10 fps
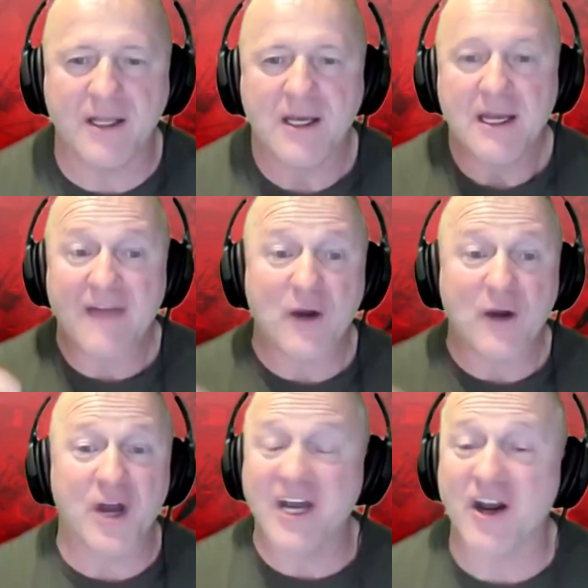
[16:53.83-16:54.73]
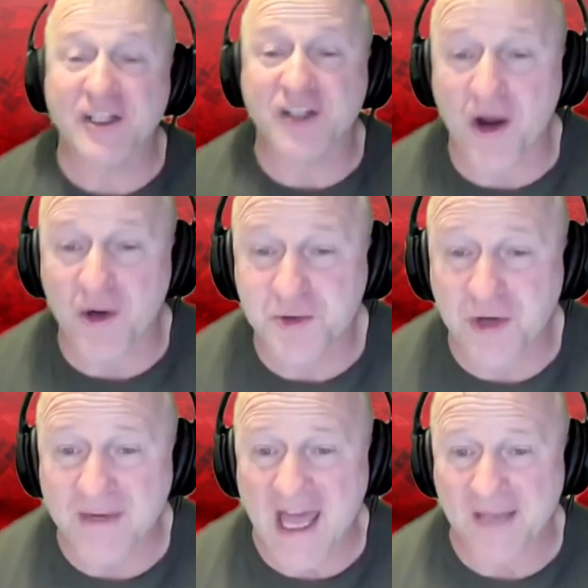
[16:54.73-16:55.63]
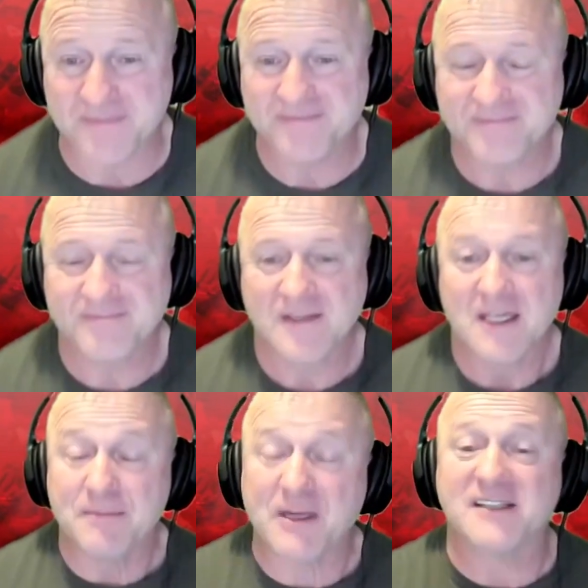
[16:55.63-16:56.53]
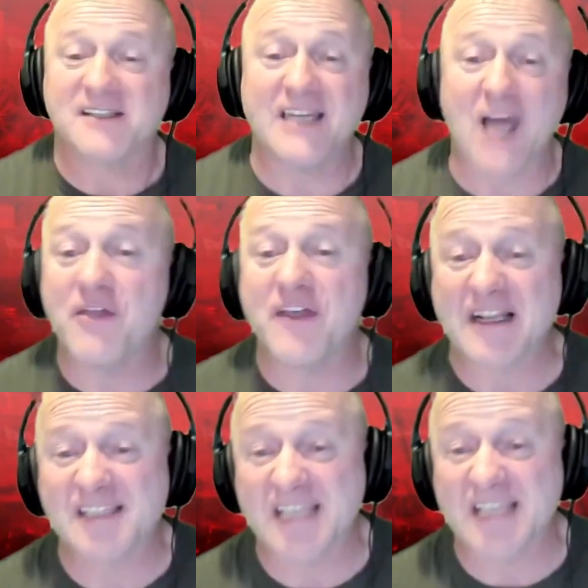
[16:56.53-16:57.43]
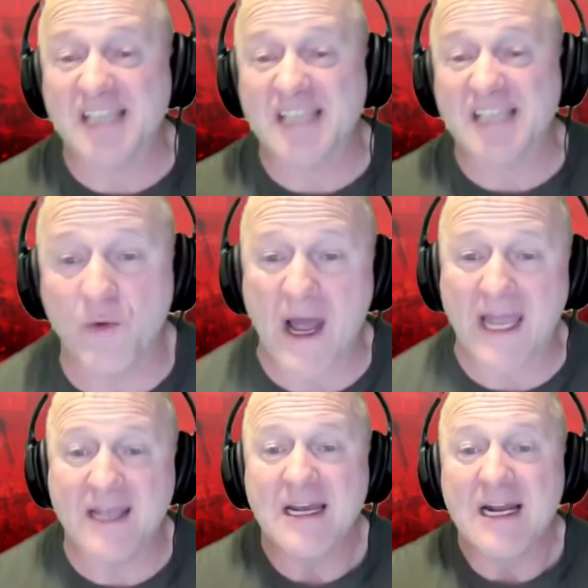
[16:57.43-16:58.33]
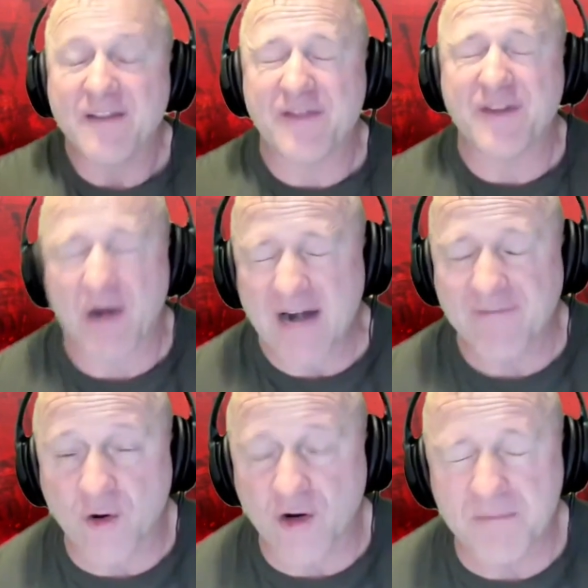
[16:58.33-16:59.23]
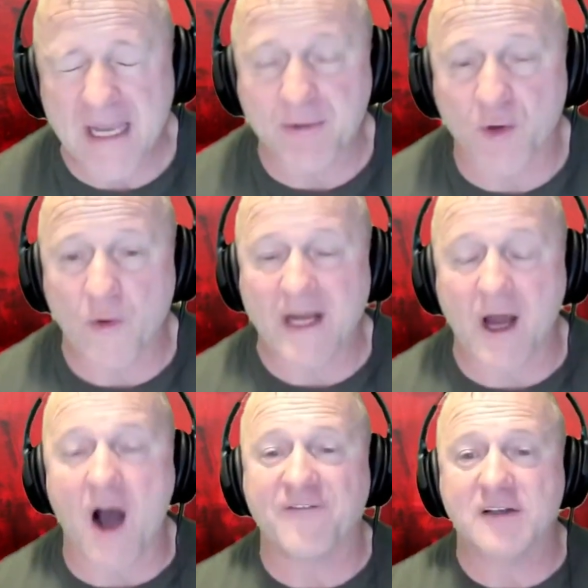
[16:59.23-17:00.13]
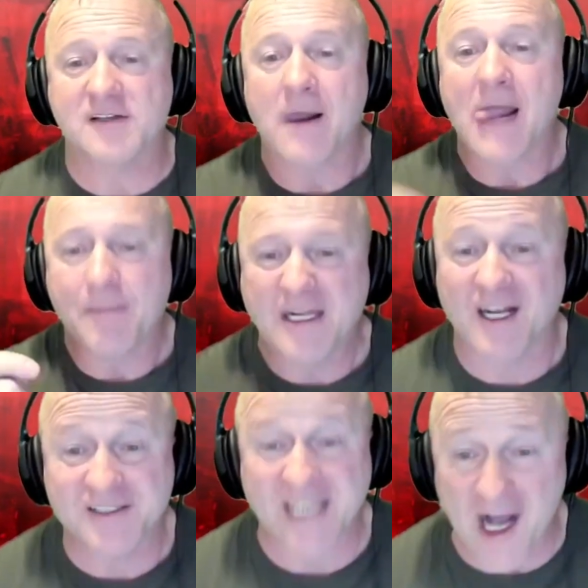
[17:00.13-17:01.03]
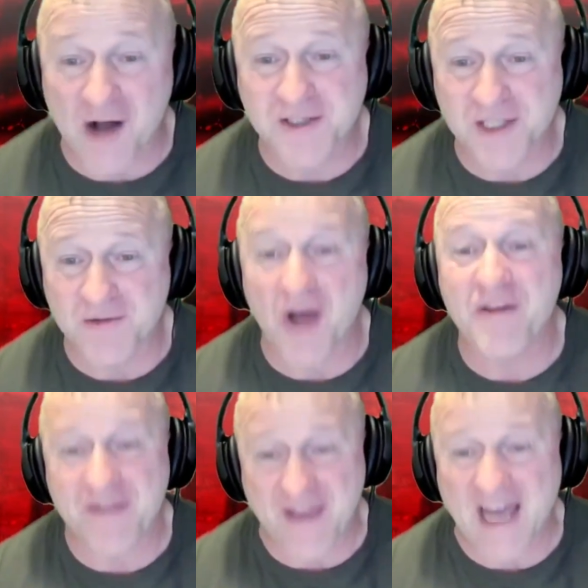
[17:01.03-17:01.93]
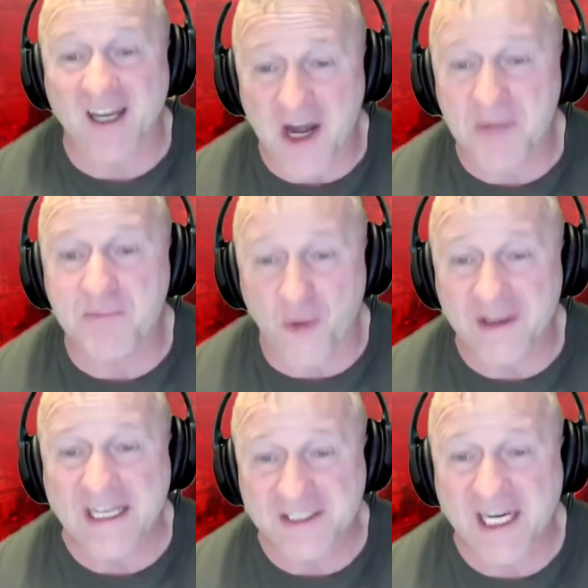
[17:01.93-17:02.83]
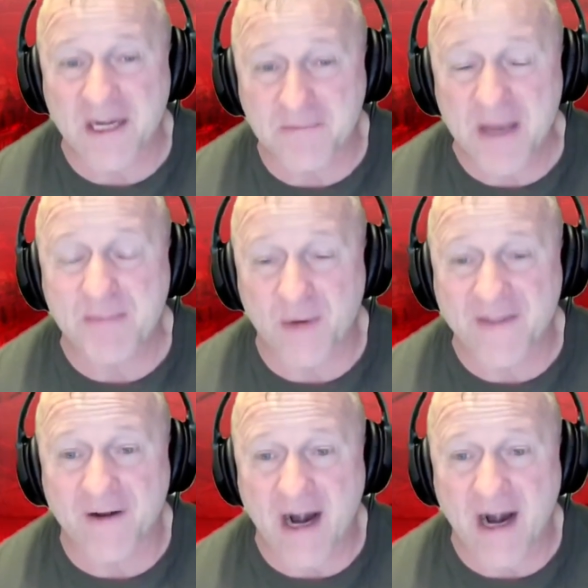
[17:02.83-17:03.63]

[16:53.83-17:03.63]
and they run on a Donald Trump name, because they know that that's the only way that they're ever going to be able to win office, because they also know that they got a lot of poorly educated people in their